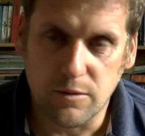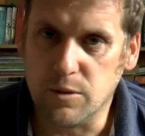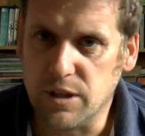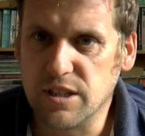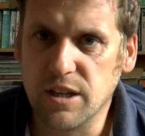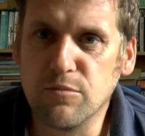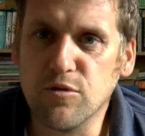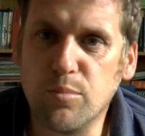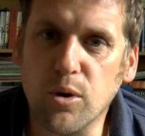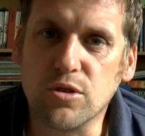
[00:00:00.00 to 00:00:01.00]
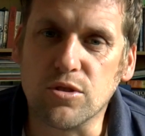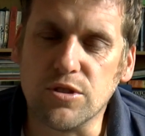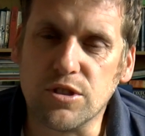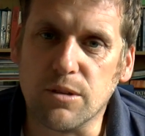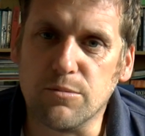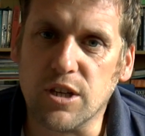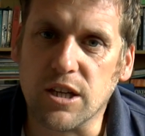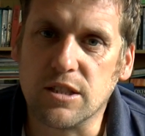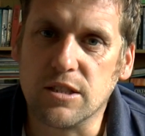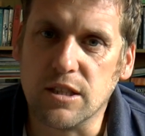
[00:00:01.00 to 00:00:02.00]
There's a number of books on the
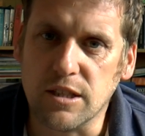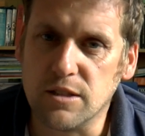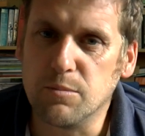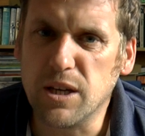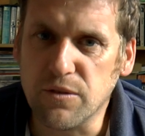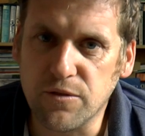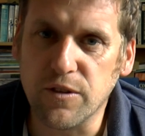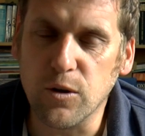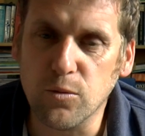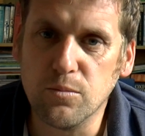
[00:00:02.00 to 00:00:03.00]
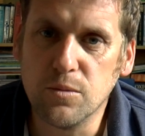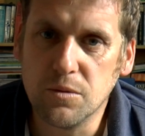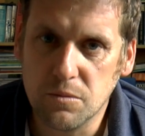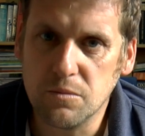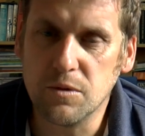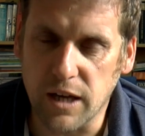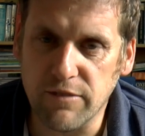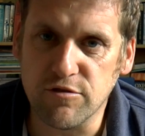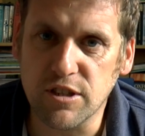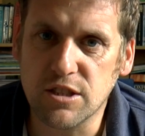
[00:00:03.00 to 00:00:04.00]
subject, and there's been a film, the
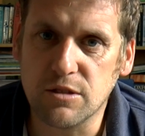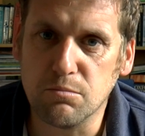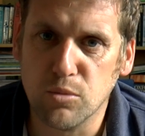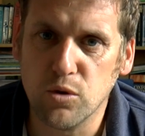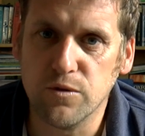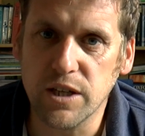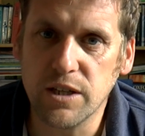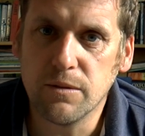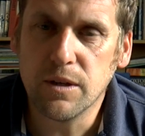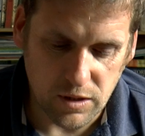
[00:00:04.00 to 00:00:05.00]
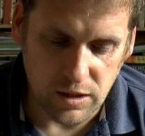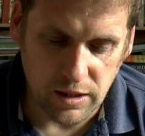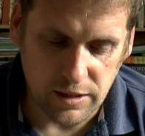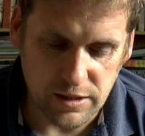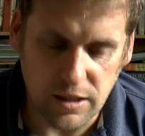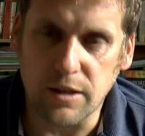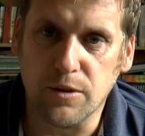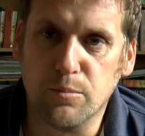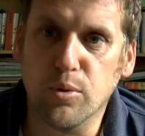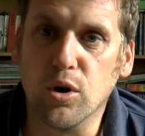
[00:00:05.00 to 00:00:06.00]
Everest movie, and
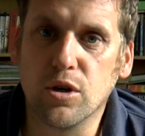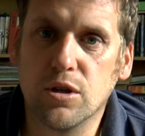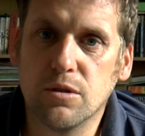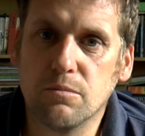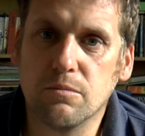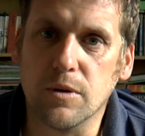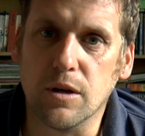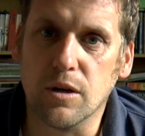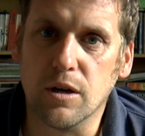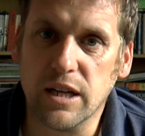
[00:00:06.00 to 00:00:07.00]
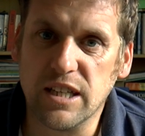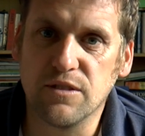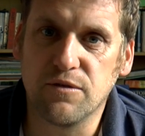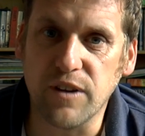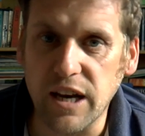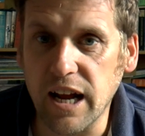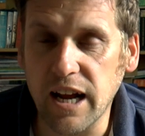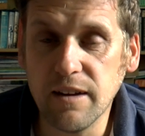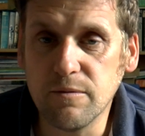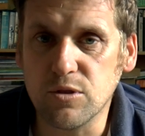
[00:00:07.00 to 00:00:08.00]
the book Into Thin
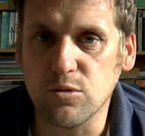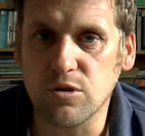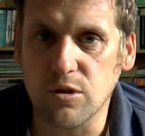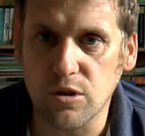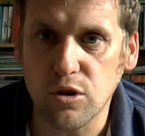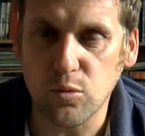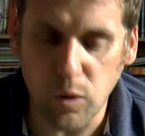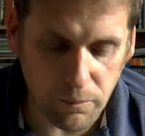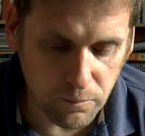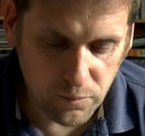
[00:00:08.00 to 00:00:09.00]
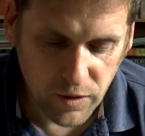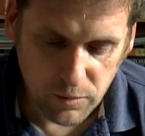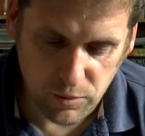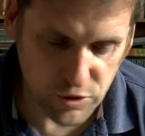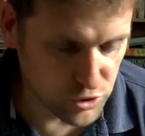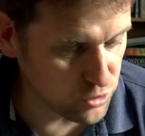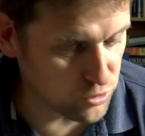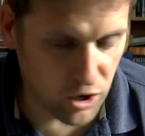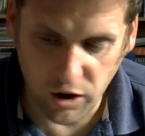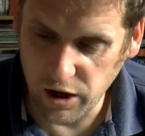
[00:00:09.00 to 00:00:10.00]
Air is also a good one. But the two
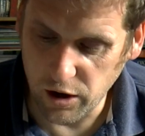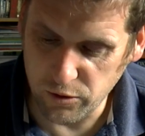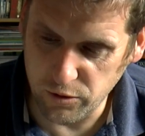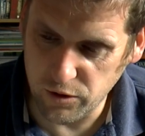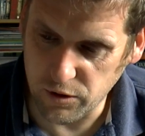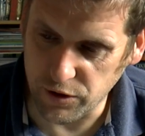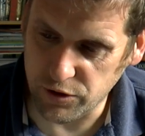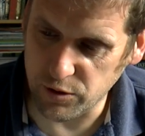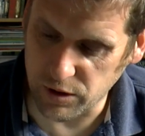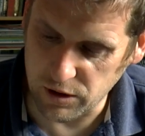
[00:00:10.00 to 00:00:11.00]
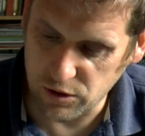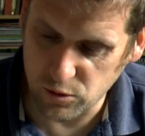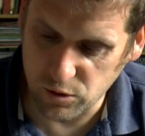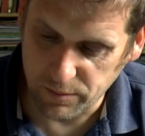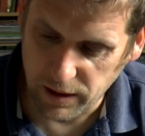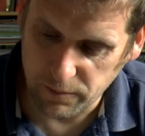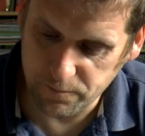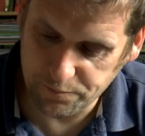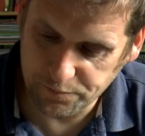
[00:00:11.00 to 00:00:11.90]
that I own are the two I'm going to talk about.